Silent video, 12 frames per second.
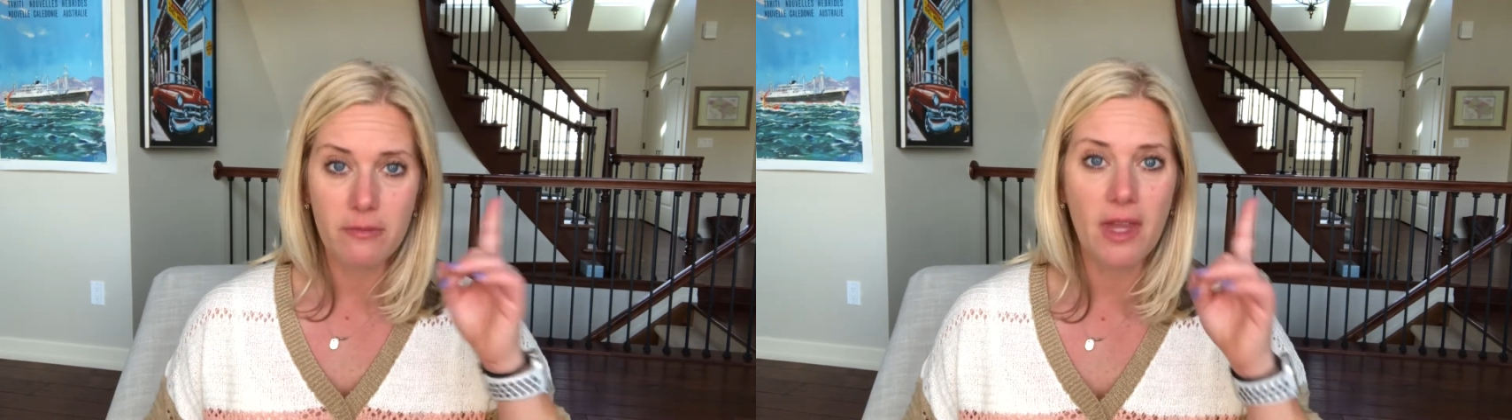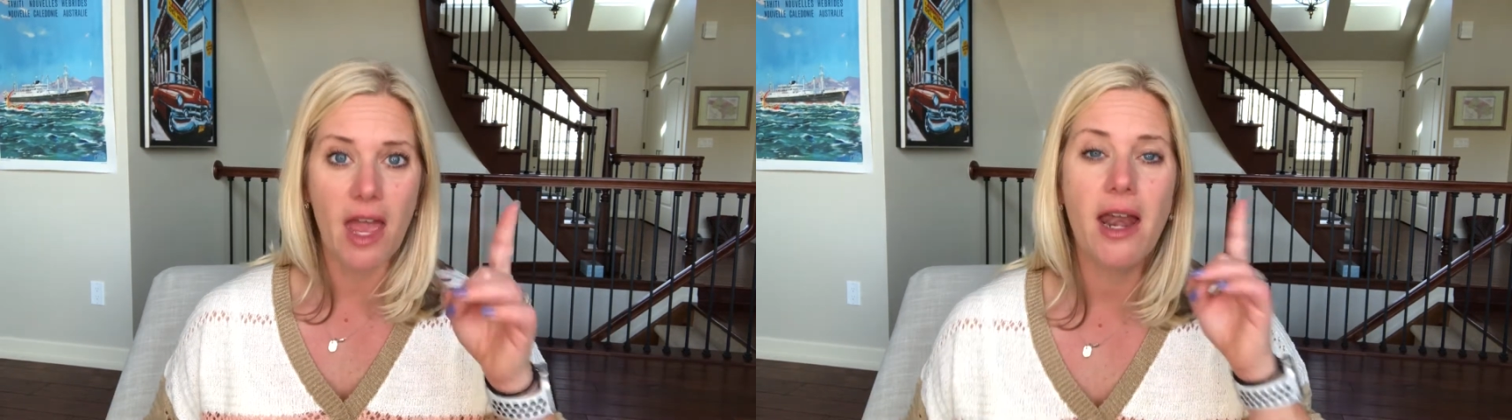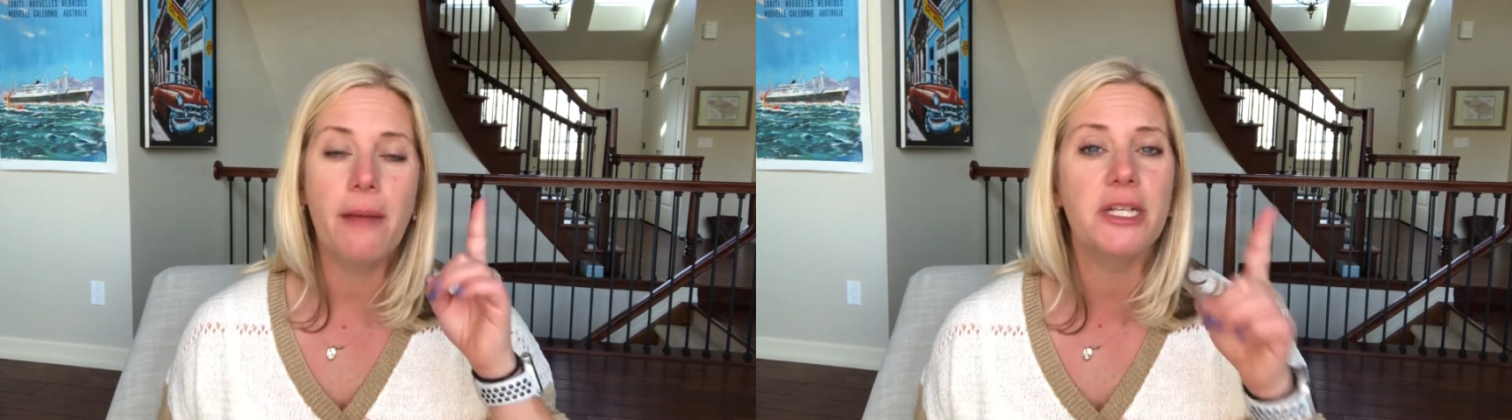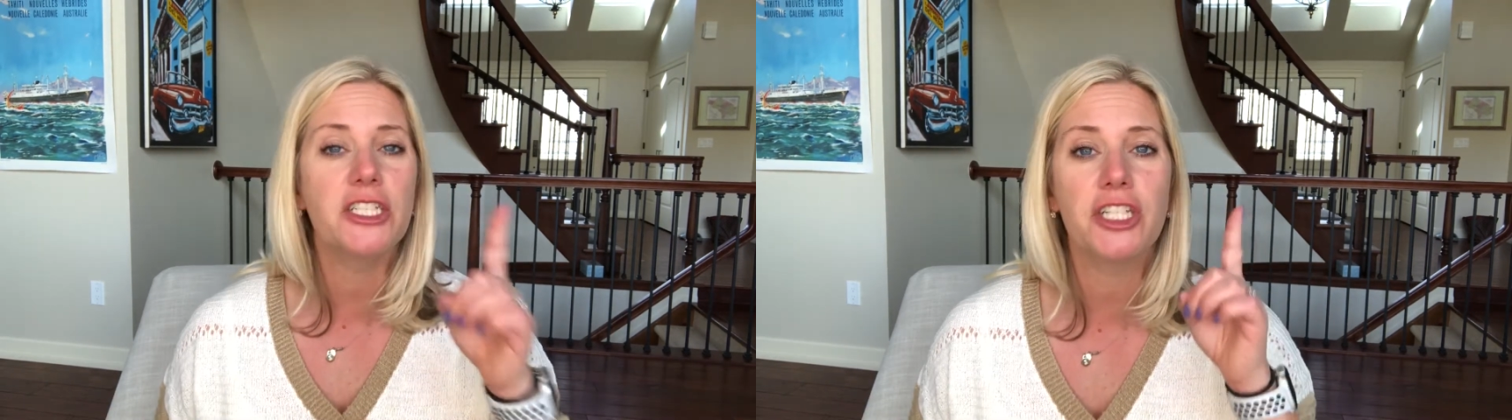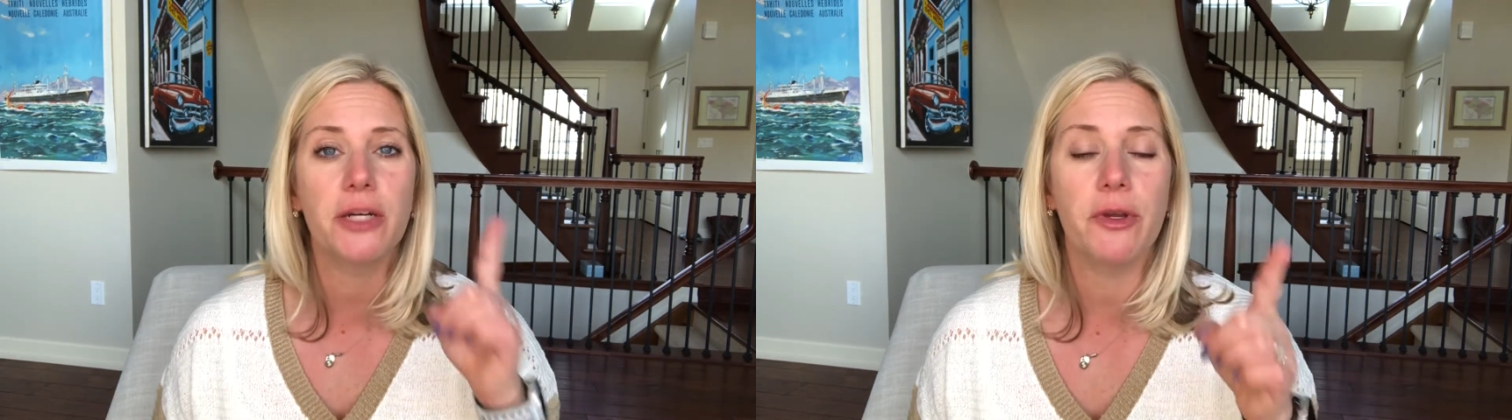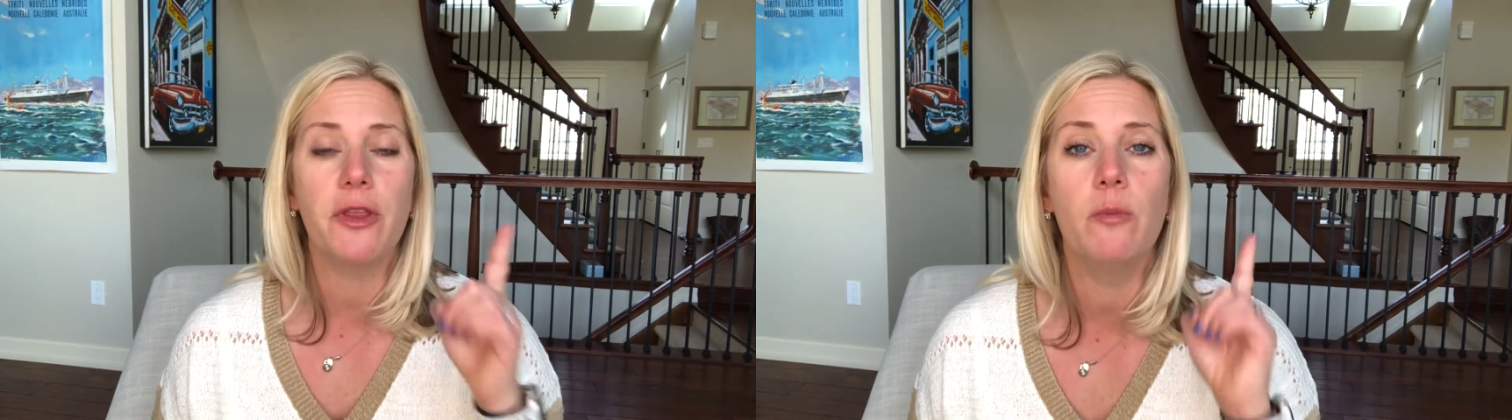And I'm going to
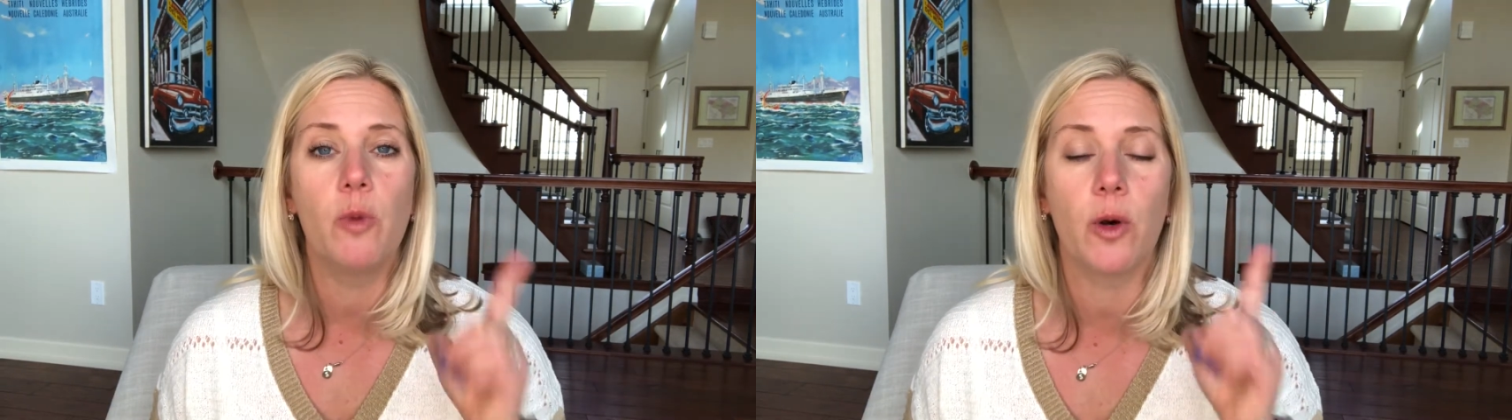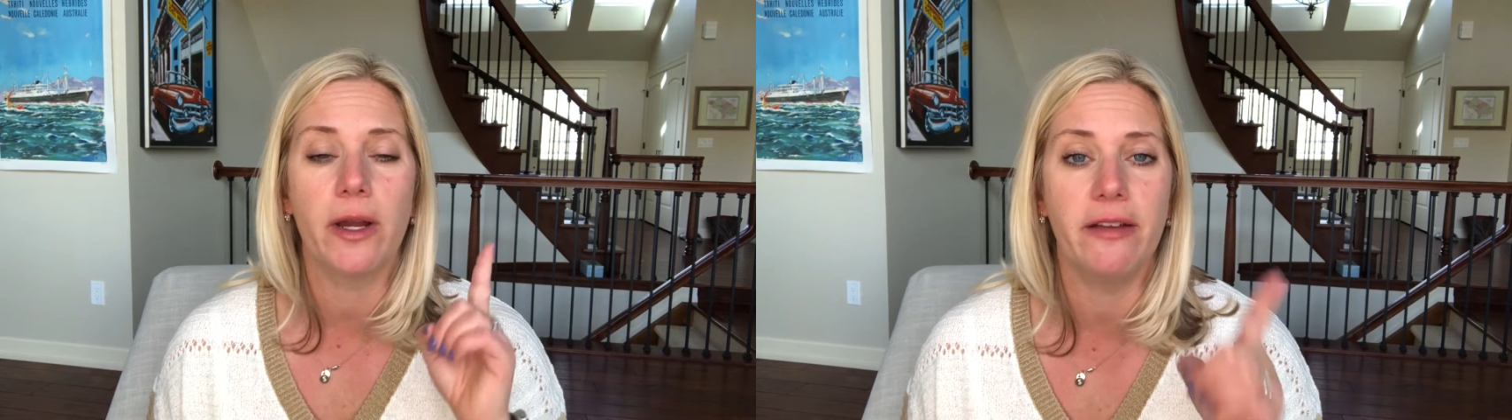share with you more